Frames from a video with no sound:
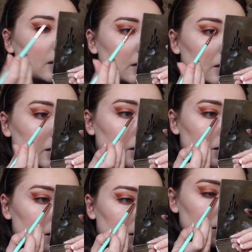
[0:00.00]

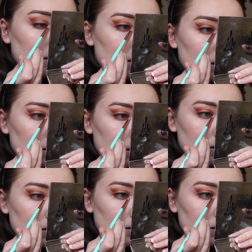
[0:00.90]

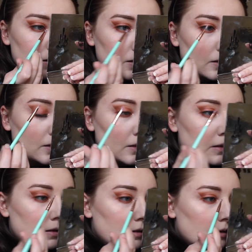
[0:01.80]

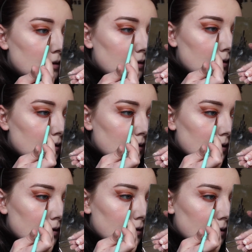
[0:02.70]

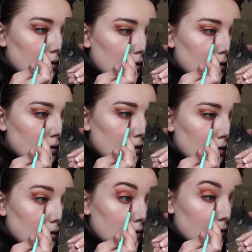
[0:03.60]
Nobody speaks.